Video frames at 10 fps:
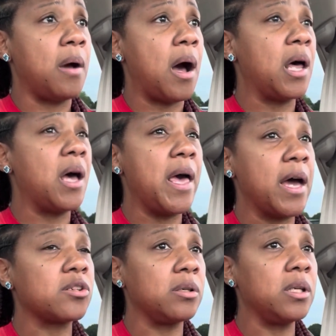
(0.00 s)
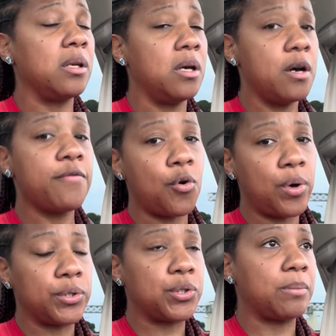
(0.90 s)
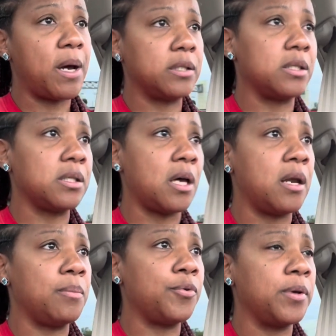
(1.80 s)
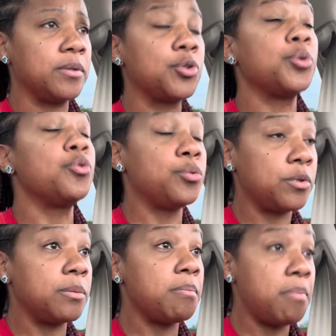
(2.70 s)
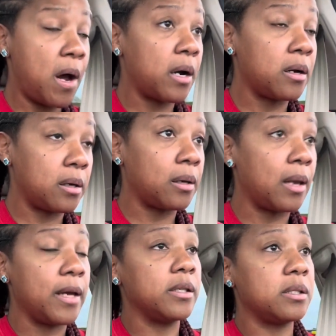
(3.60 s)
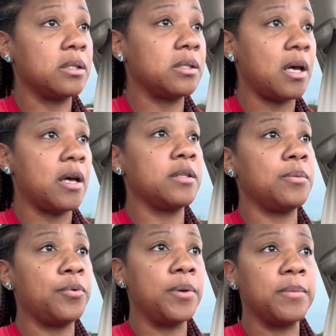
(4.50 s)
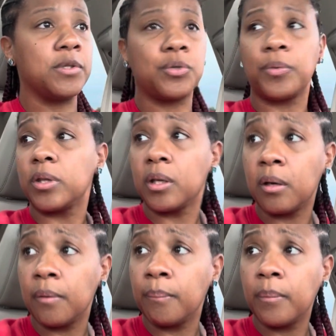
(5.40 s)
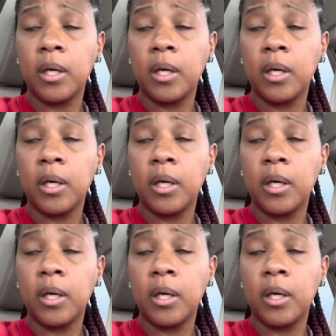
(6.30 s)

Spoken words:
I actually love going to my design appointment, to my clients' design appointments with them.